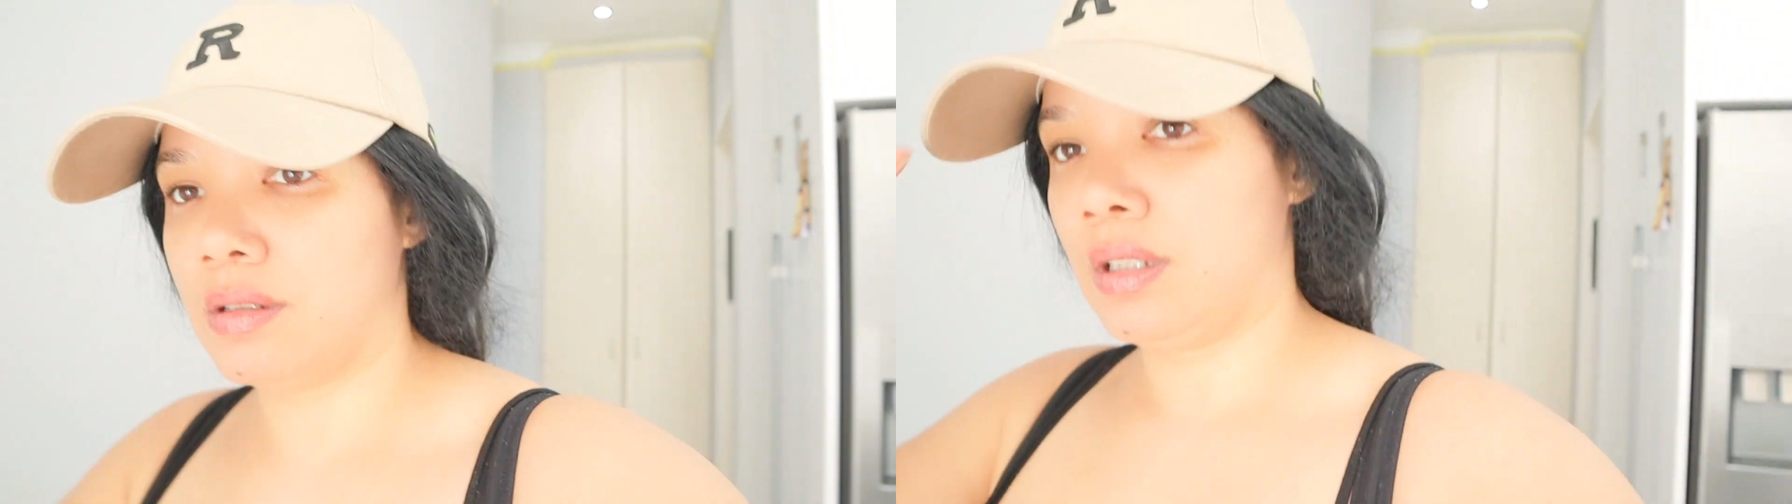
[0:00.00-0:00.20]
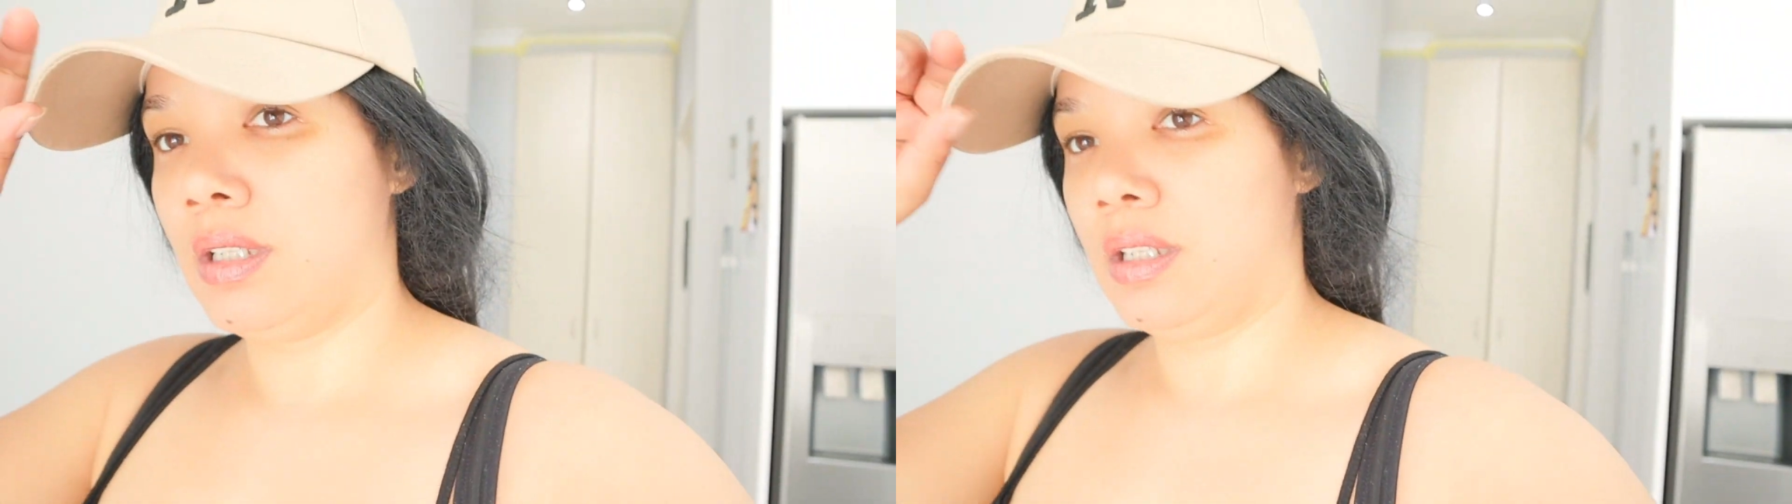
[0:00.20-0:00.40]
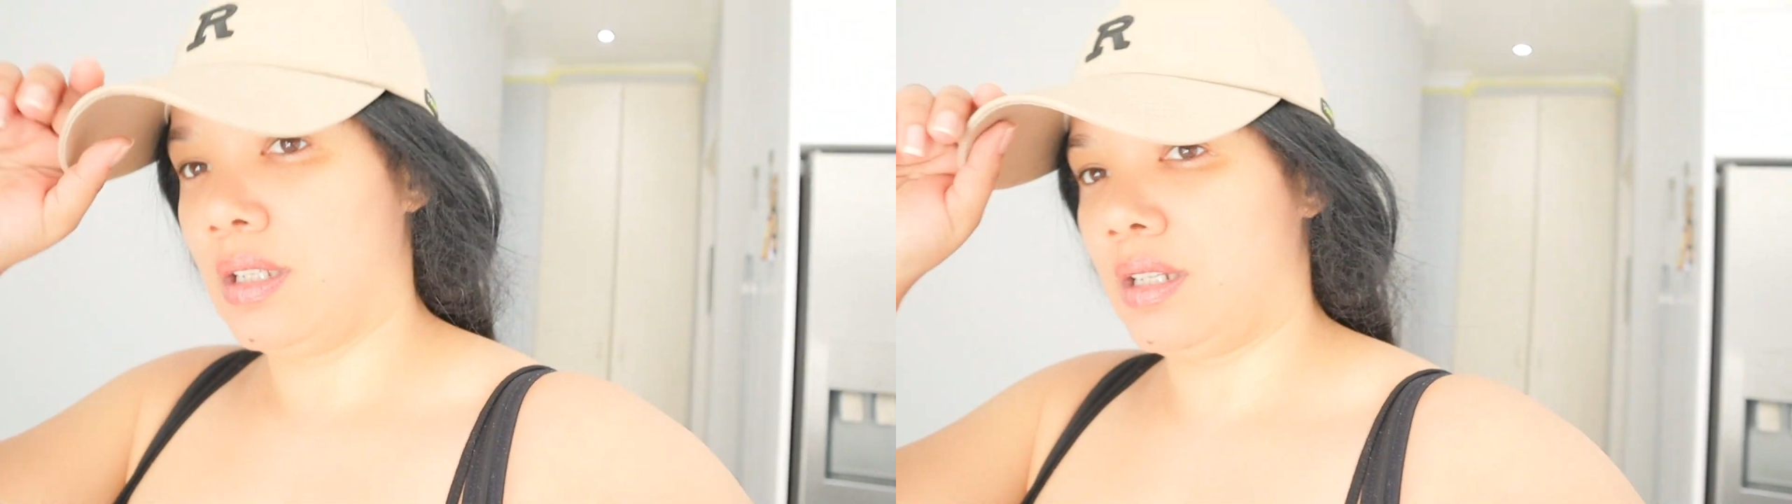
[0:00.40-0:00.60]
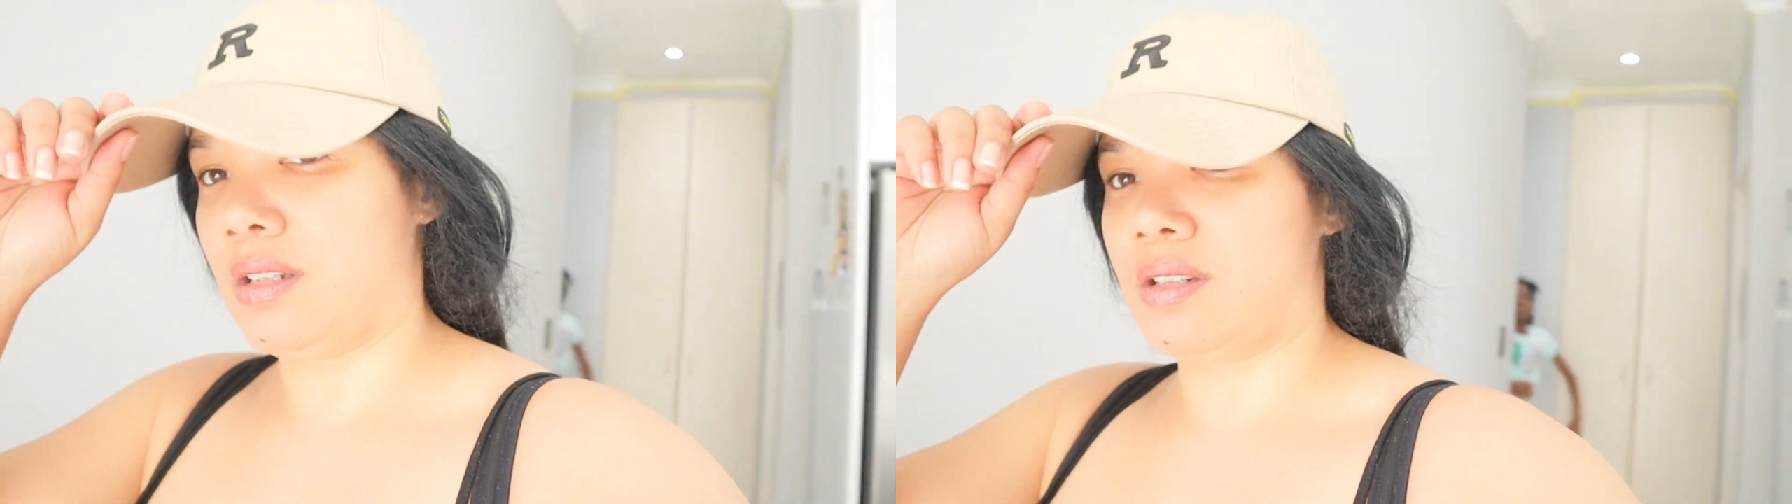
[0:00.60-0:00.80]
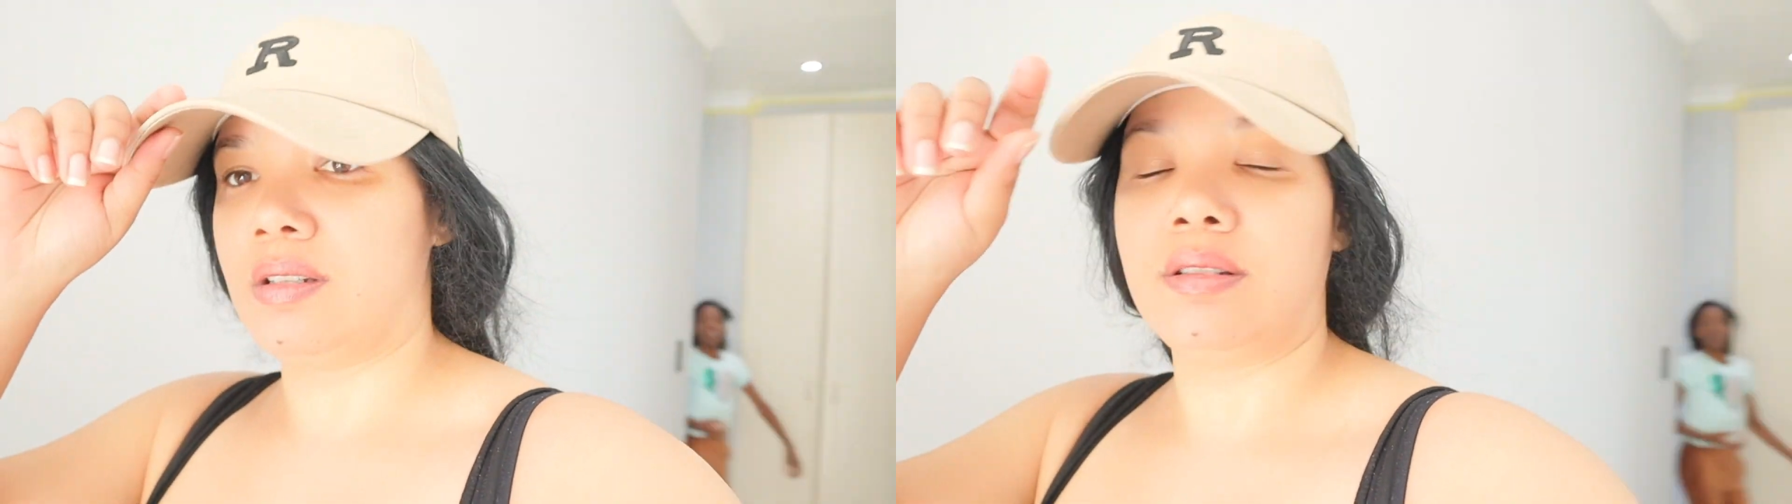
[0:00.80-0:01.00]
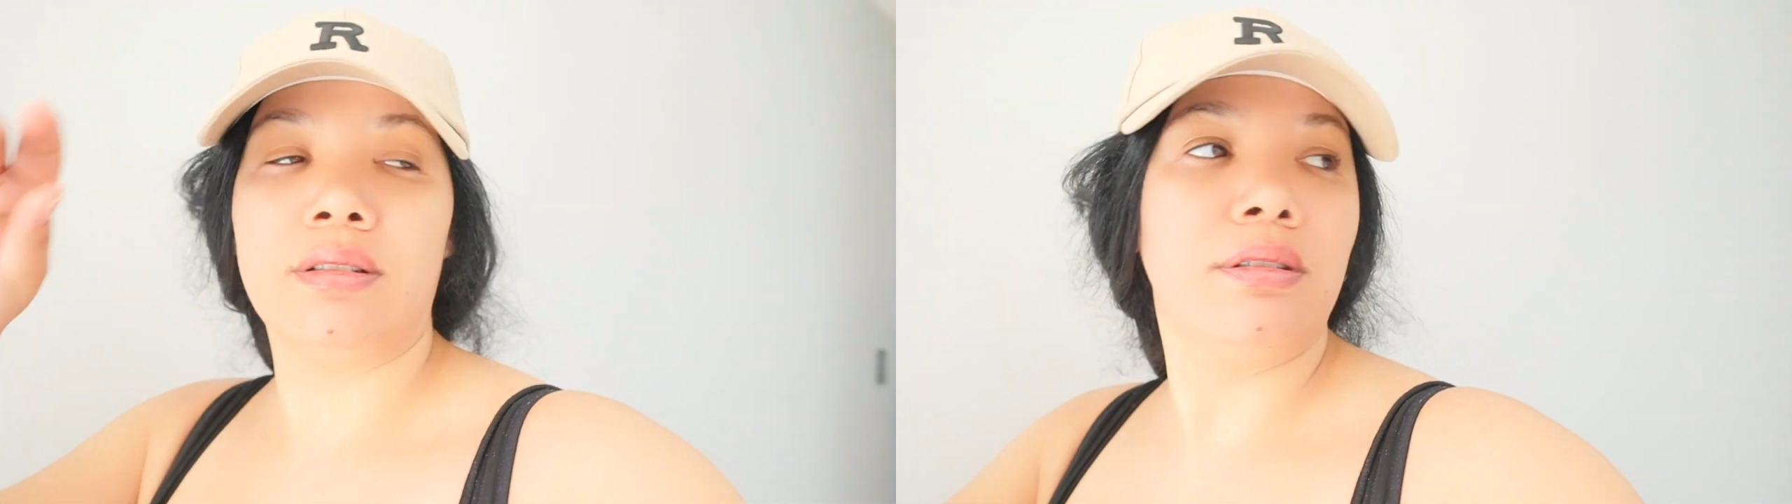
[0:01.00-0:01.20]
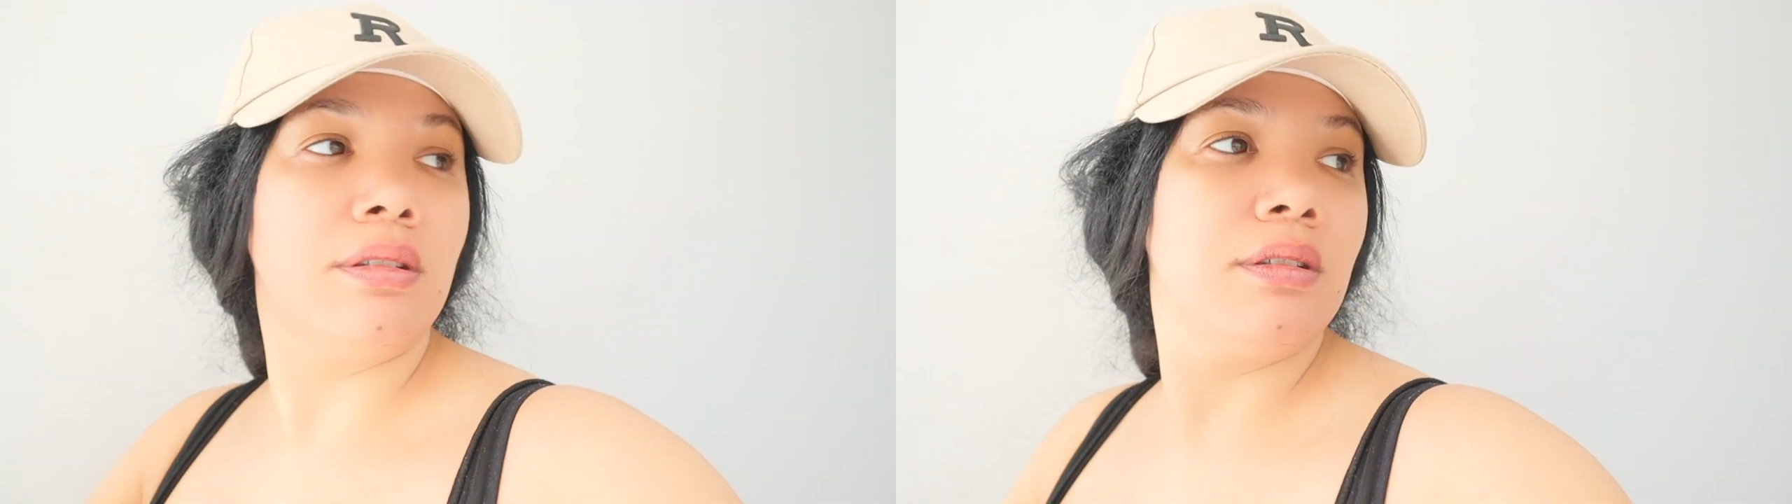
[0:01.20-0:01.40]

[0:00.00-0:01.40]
You didn't show them my